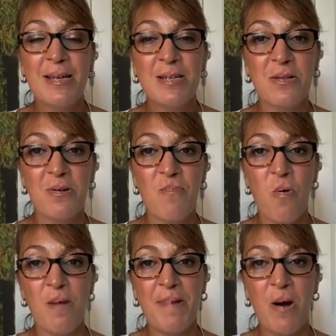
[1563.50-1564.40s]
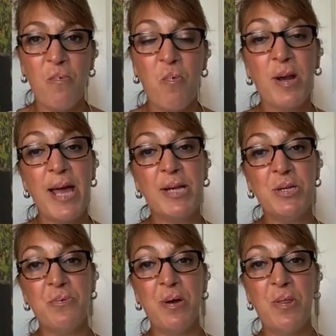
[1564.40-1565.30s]
to learn more about what I
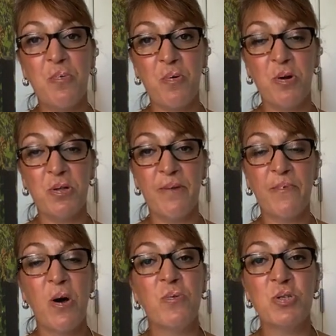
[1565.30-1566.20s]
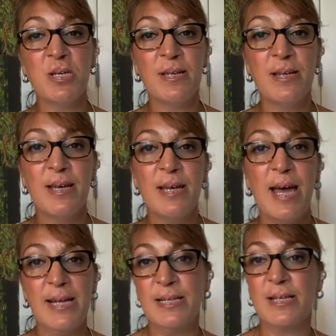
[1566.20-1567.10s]
do in the world of coaching
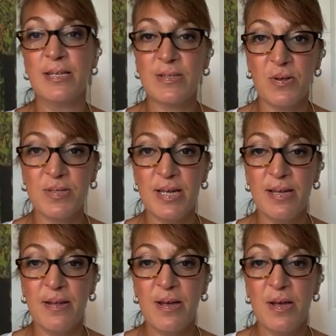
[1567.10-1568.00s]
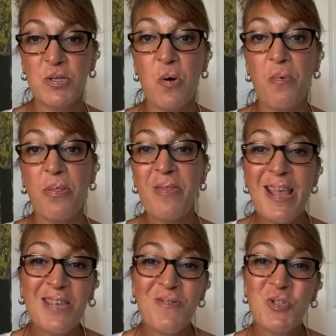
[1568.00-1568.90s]
and consulting. So
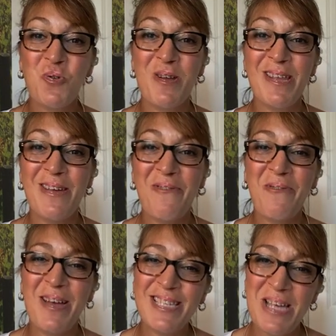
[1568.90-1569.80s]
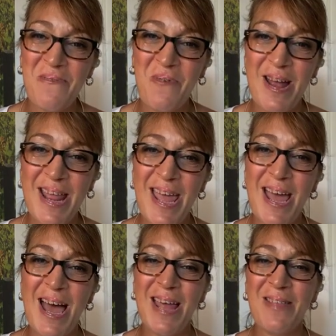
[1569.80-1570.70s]
thanks for joining Feisty on Friday.
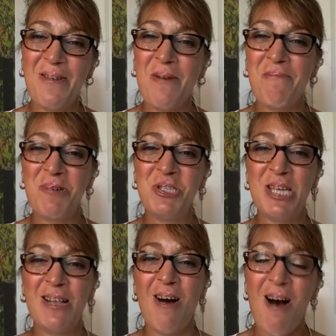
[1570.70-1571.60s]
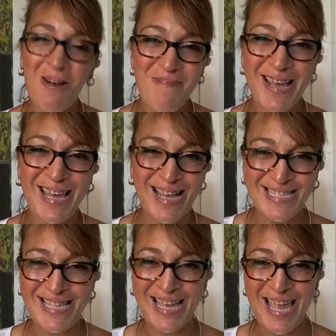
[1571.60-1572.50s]
I appreciate all my guests
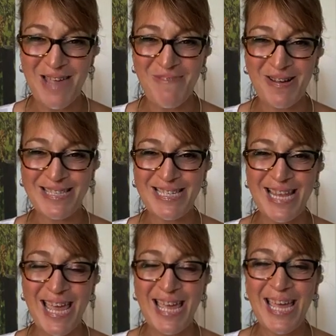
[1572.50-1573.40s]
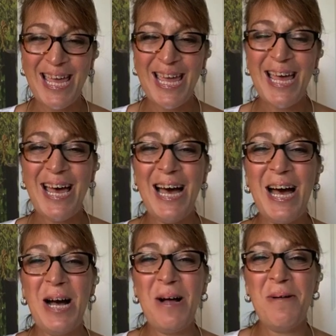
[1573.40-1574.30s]
that came on today.
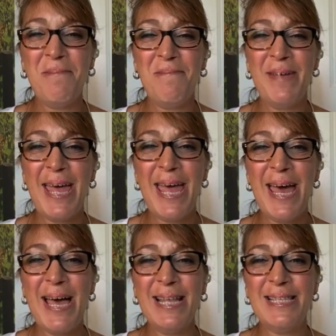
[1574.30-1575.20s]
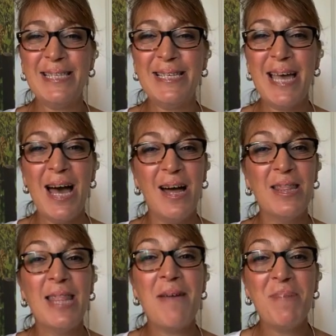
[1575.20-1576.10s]
Um, and yeah,
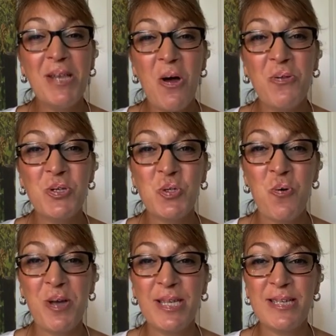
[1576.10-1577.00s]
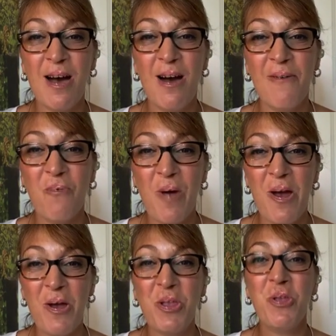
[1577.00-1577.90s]
let me know the stories of
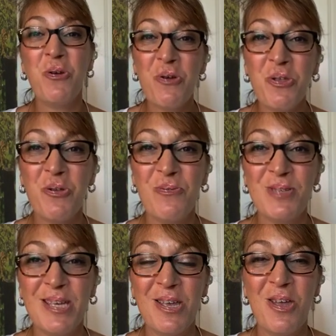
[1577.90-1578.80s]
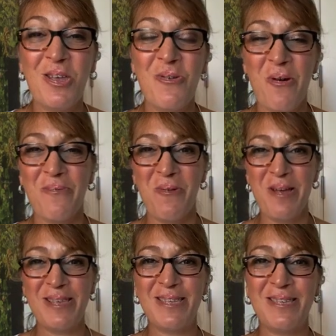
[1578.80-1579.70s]
where you're using your
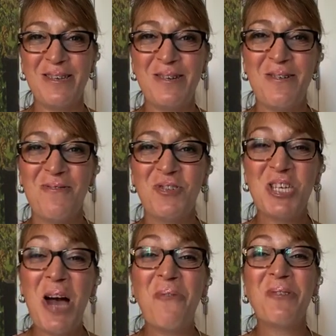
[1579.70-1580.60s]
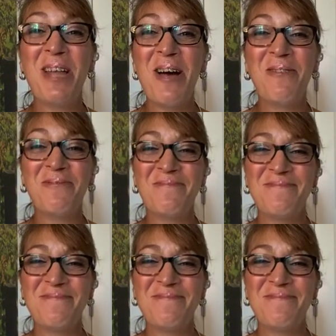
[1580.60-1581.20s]
voice. Ciao for now.